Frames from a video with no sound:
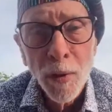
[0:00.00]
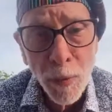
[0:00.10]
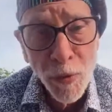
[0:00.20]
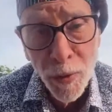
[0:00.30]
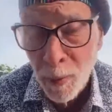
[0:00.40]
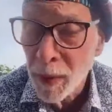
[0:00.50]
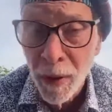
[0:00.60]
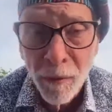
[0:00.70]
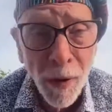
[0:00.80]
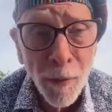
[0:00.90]
especially
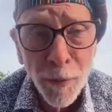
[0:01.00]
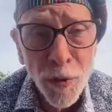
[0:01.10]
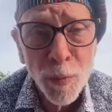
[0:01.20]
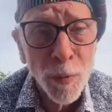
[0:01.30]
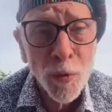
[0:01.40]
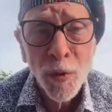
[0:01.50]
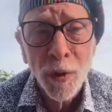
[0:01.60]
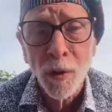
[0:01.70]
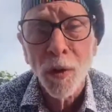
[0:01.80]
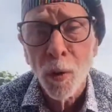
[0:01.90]
being involved with this
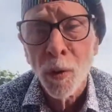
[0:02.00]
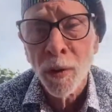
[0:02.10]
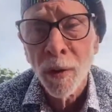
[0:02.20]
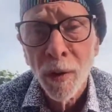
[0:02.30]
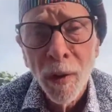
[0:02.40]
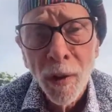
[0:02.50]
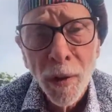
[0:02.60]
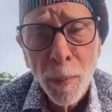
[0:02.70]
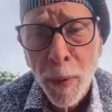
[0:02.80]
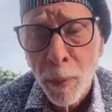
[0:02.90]
music and knowing
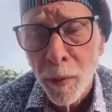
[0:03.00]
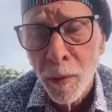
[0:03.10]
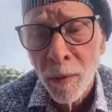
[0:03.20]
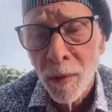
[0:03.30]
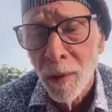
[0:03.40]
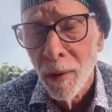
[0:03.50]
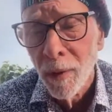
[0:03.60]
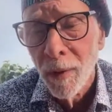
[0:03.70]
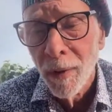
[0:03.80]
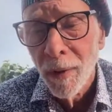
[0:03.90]
the people
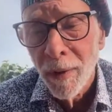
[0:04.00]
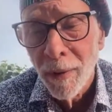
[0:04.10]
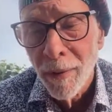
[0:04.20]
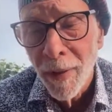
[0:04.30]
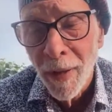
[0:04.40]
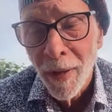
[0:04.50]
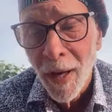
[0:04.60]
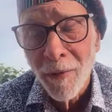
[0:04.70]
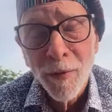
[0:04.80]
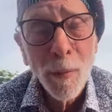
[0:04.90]
that
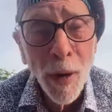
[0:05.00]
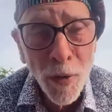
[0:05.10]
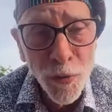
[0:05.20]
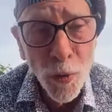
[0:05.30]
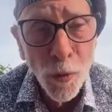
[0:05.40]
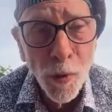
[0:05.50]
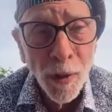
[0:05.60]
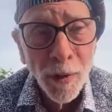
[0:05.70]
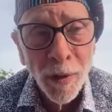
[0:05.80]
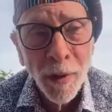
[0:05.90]
I've admired so
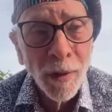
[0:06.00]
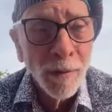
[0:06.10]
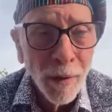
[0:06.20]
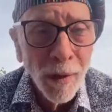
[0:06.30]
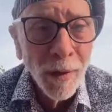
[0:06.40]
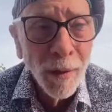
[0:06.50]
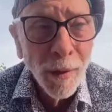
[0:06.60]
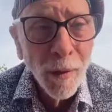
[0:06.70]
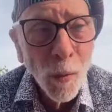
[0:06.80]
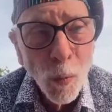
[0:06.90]
greatly and
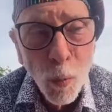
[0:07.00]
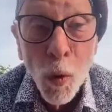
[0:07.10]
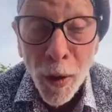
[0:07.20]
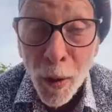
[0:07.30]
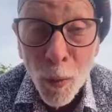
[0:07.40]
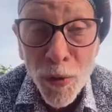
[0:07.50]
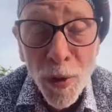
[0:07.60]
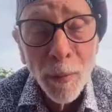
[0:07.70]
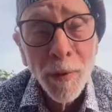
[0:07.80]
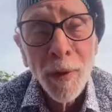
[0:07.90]
working with
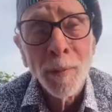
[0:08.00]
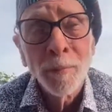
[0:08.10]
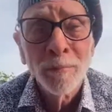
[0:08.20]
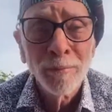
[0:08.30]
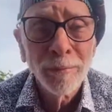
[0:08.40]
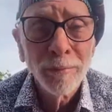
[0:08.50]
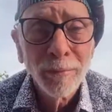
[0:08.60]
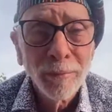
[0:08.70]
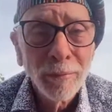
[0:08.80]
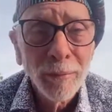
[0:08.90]
some of them,
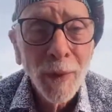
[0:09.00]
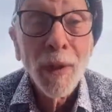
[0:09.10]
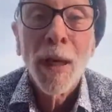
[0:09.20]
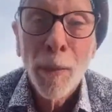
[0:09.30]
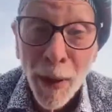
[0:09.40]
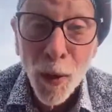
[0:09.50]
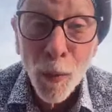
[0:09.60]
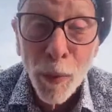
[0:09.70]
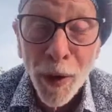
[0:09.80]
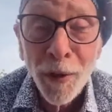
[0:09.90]
like
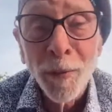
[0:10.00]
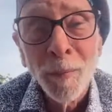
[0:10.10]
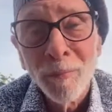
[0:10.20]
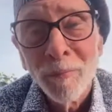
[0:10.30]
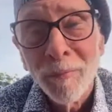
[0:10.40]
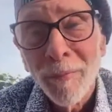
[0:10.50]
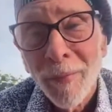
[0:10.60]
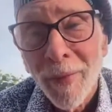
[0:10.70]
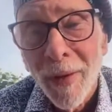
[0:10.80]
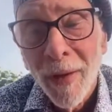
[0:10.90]
Michael Brecker.
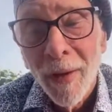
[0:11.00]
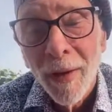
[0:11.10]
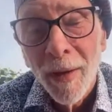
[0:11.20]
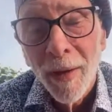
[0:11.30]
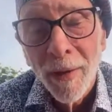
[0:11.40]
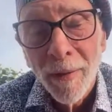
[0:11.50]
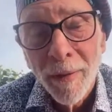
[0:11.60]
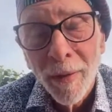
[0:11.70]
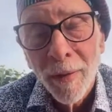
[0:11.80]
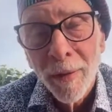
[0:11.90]
And